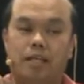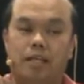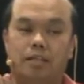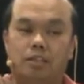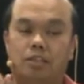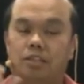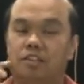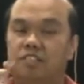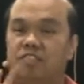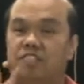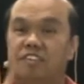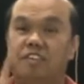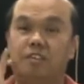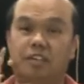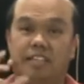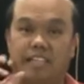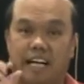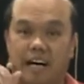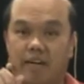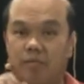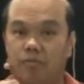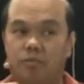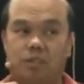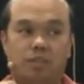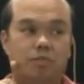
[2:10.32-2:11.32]
do you feel
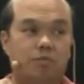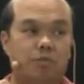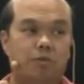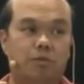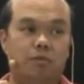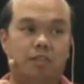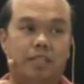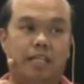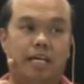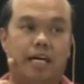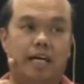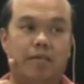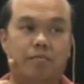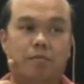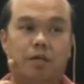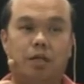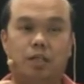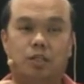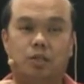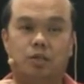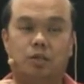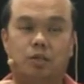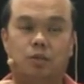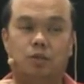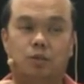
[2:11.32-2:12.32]
comfortable with the
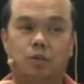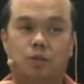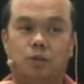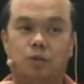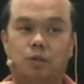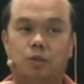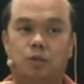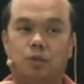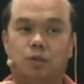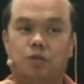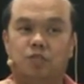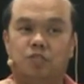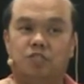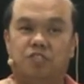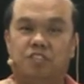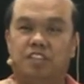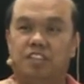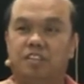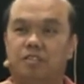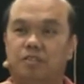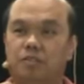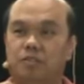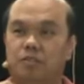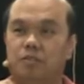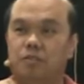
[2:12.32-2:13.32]
airbrush, or do you
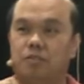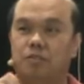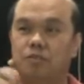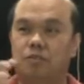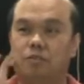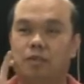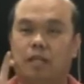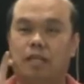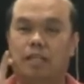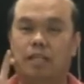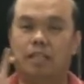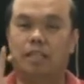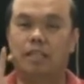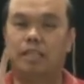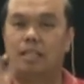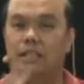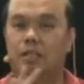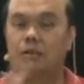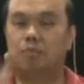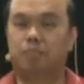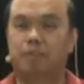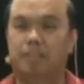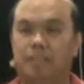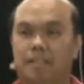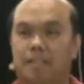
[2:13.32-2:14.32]
feel a
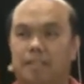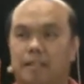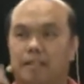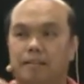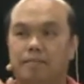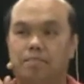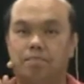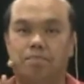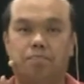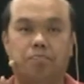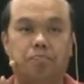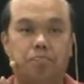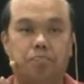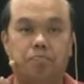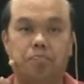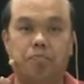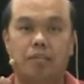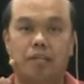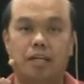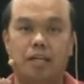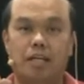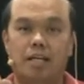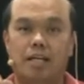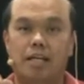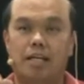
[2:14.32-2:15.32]
little bit
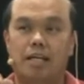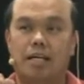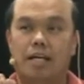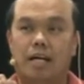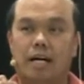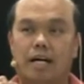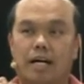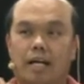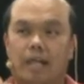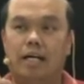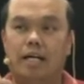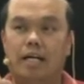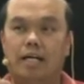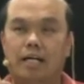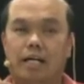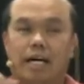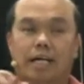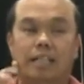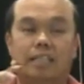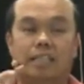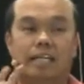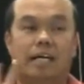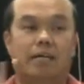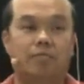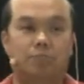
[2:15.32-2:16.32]

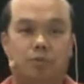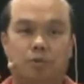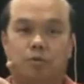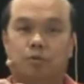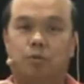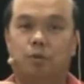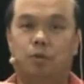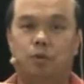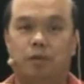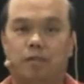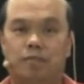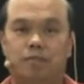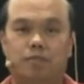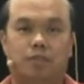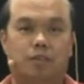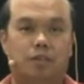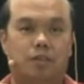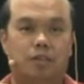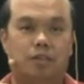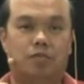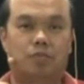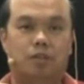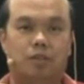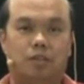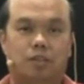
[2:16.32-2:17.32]
uncomfortable and
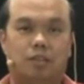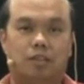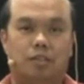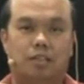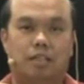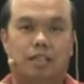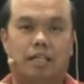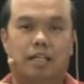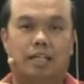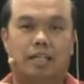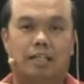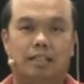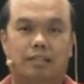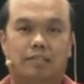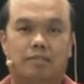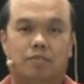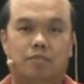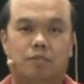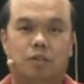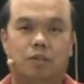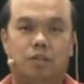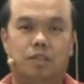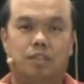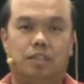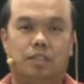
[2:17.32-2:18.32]
want
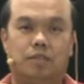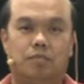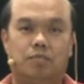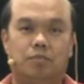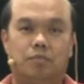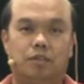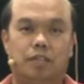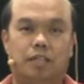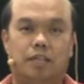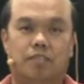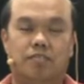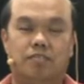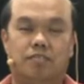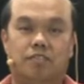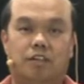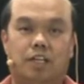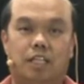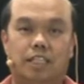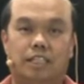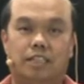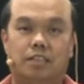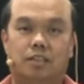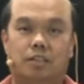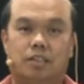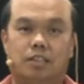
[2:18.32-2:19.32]
some
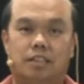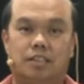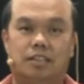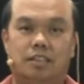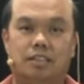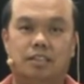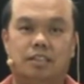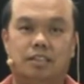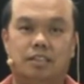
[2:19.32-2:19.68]
advice on it?